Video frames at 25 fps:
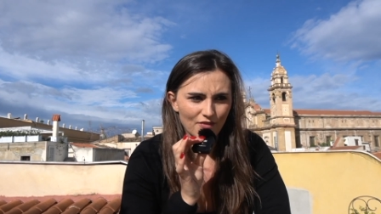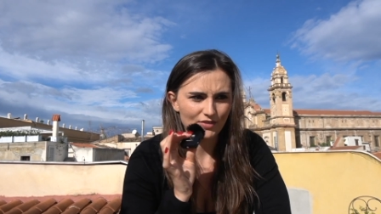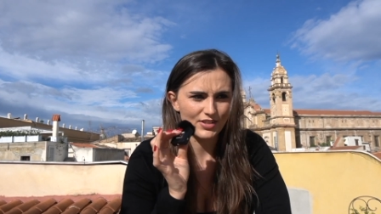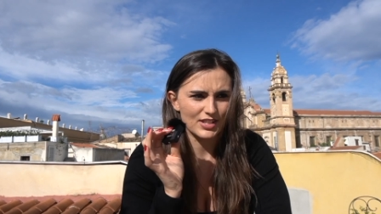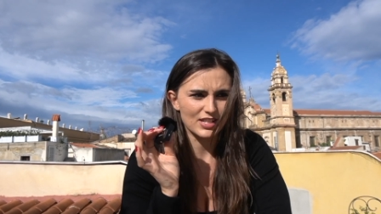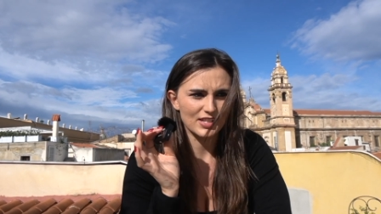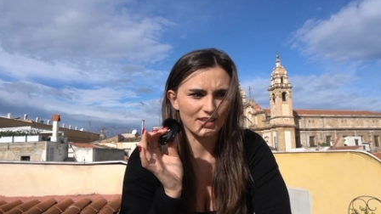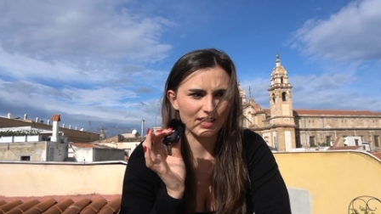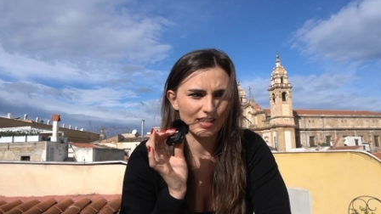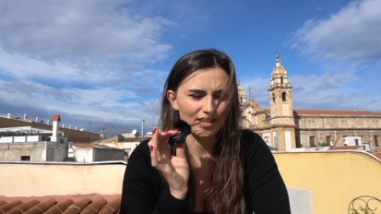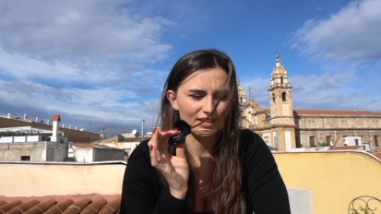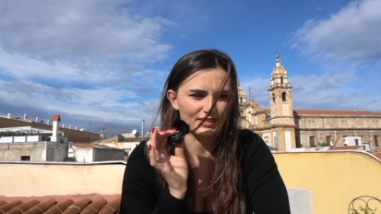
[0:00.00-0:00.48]

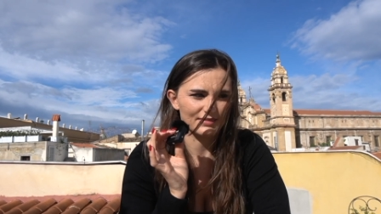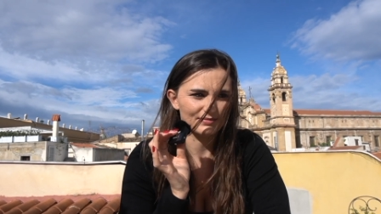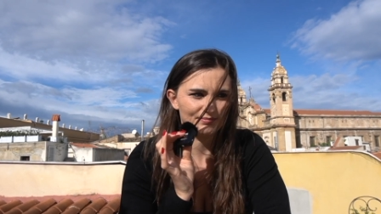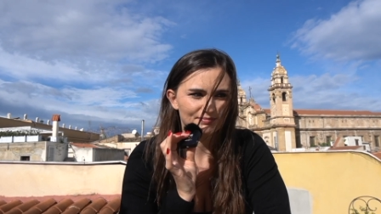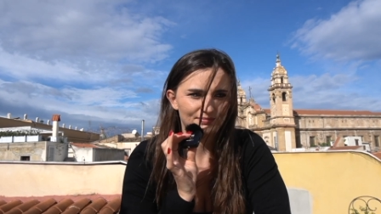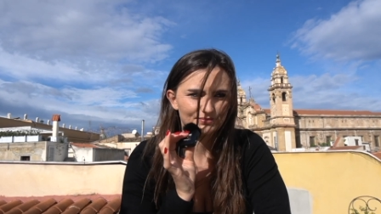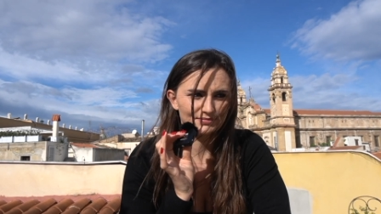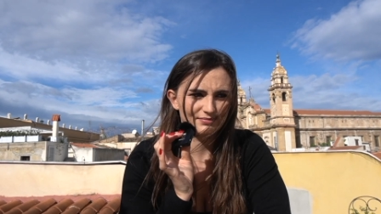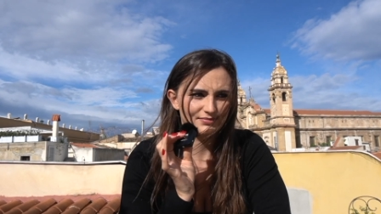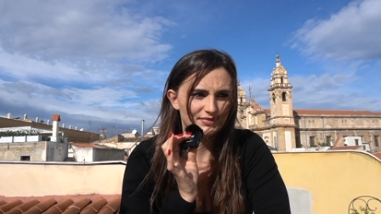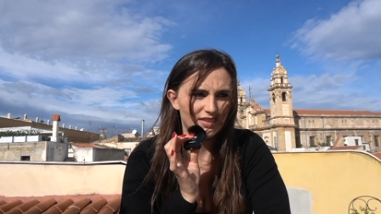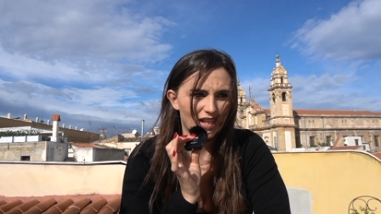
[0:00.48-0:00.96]
This is like
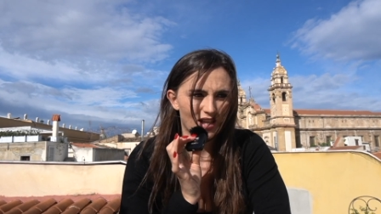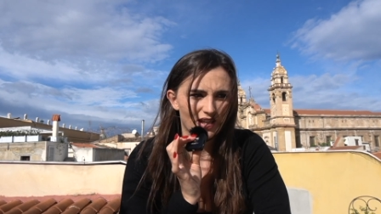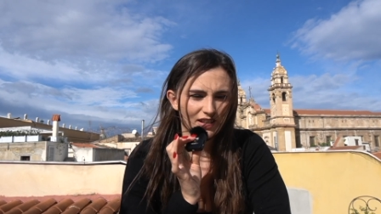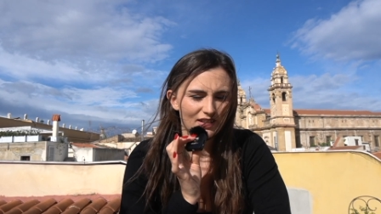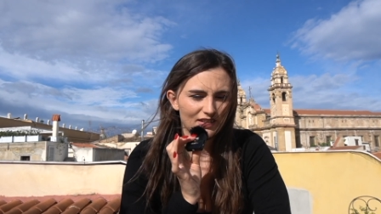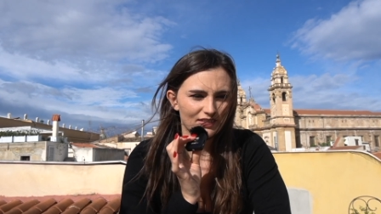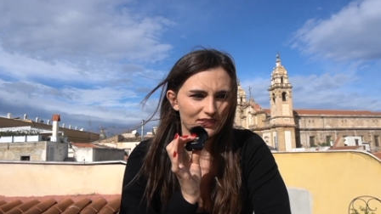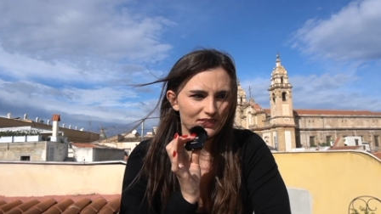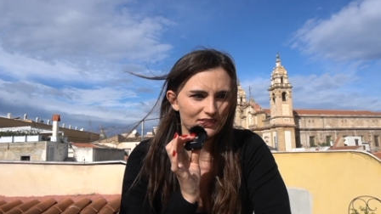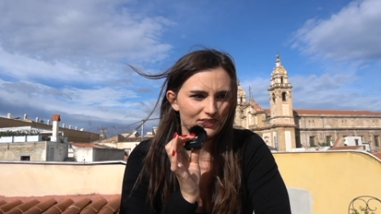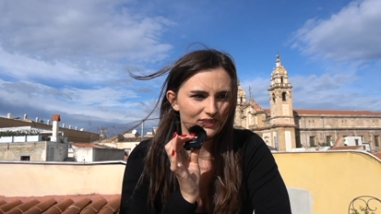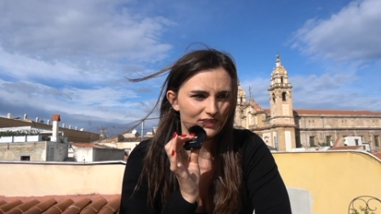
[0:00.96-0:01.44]
no
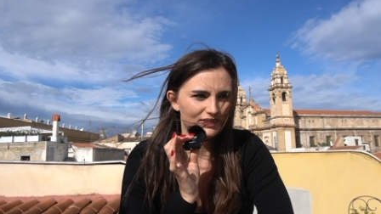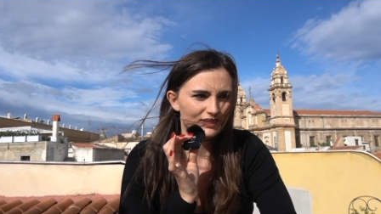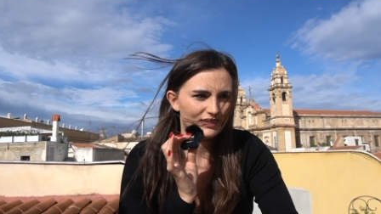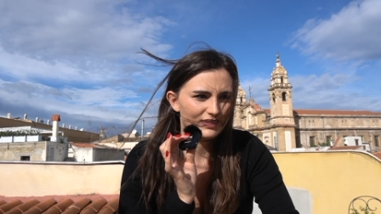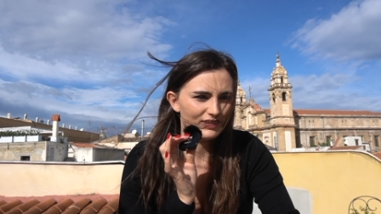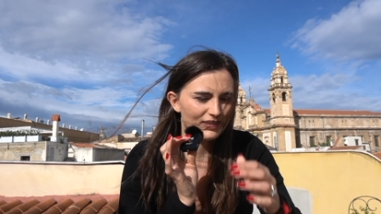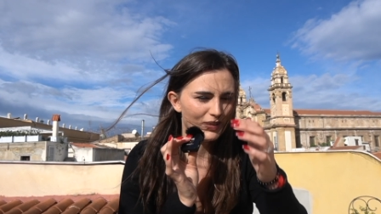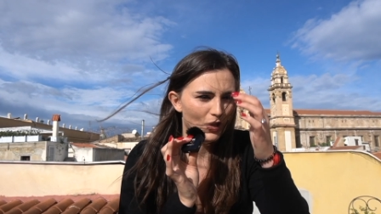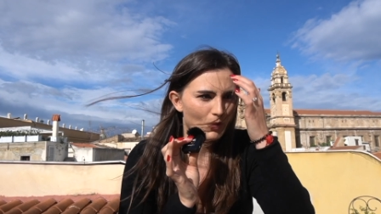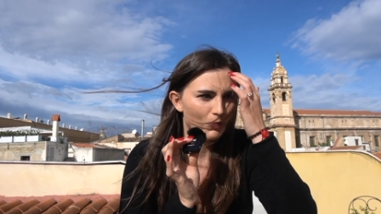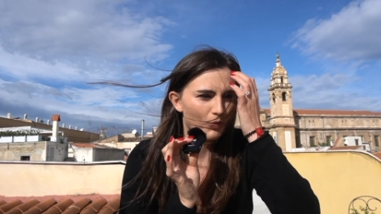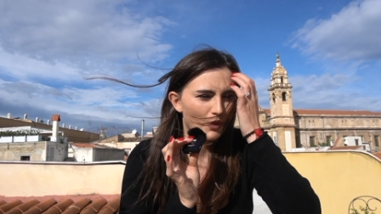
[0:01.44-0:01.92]

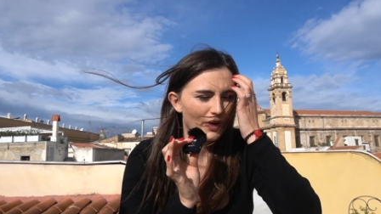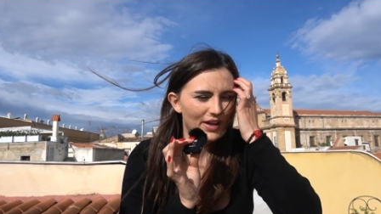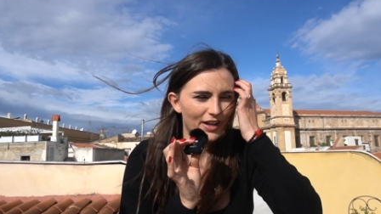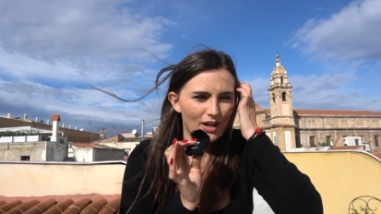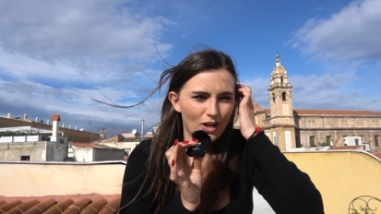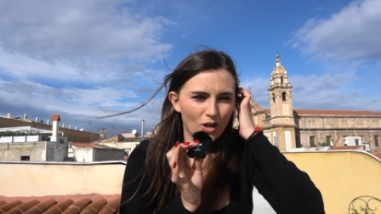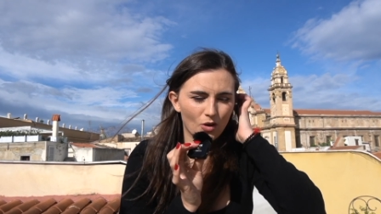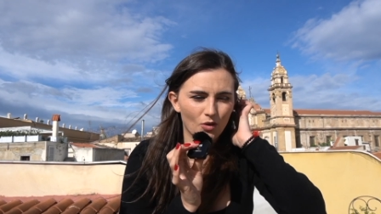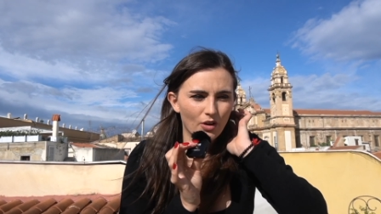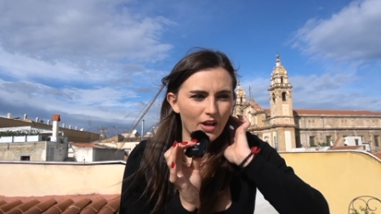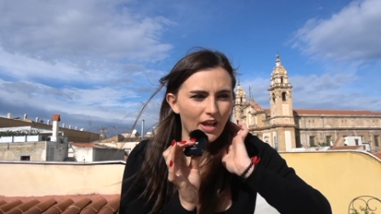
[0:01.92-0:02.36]
bueno,